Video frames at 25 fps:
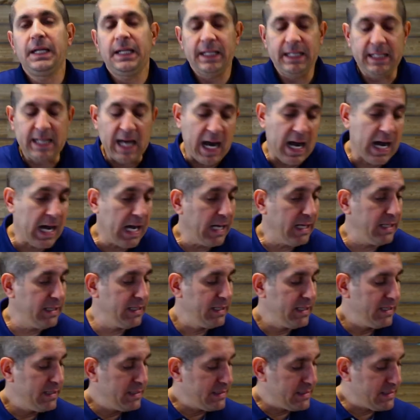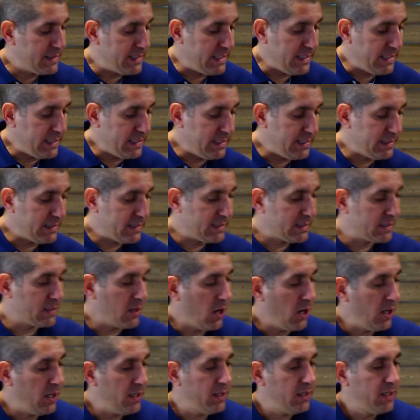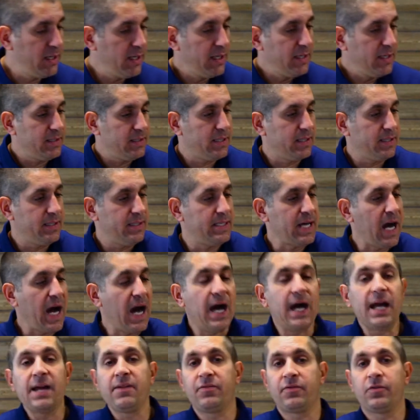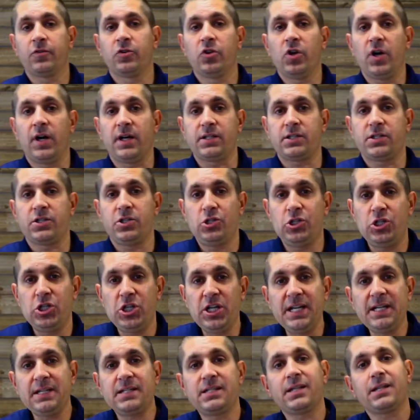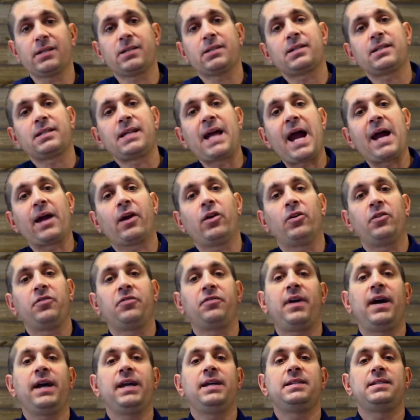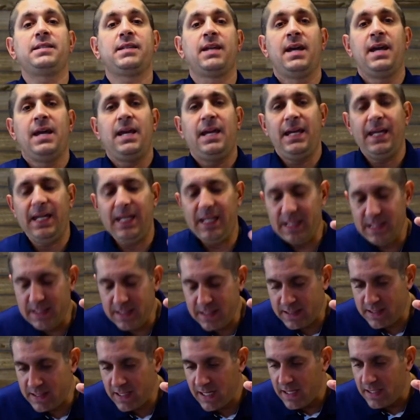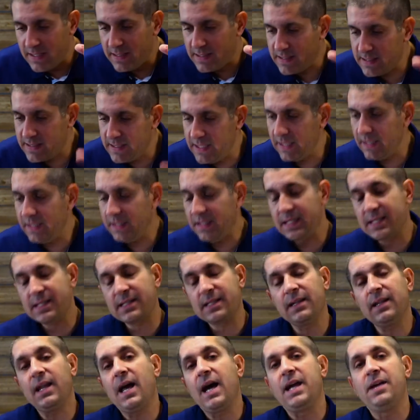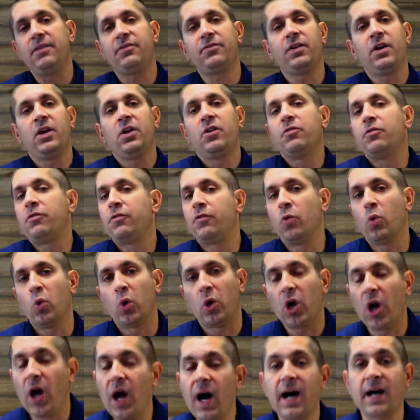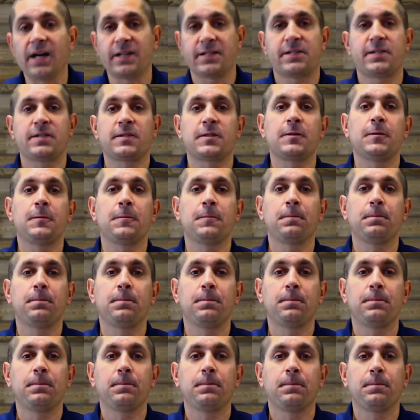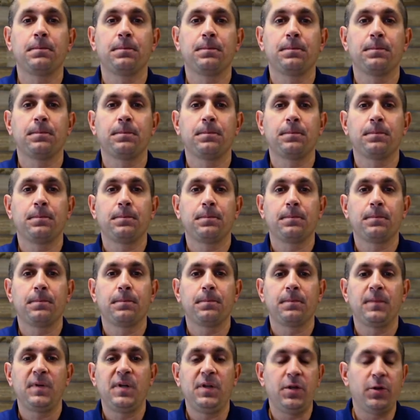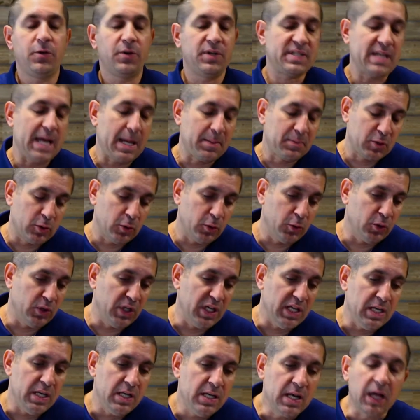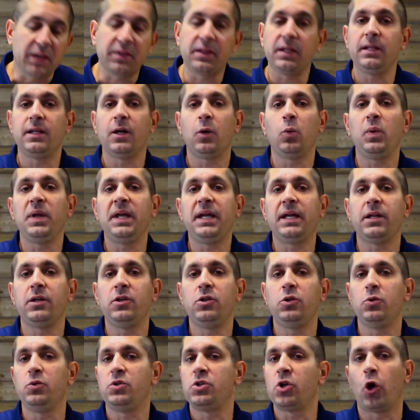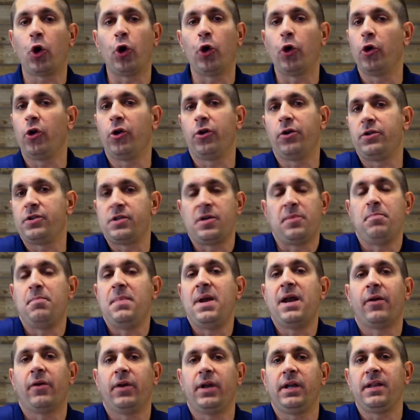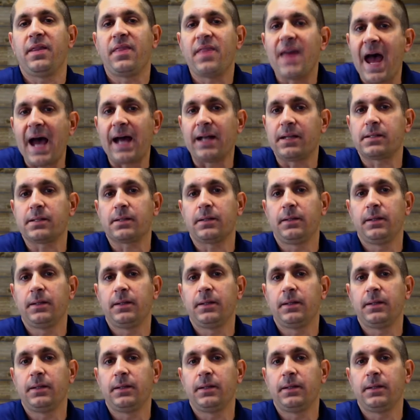God sent his son to die for us. Jesus sacrificed his sinless life for us. And there is absolutely nothing that we can do to earn or to merit that.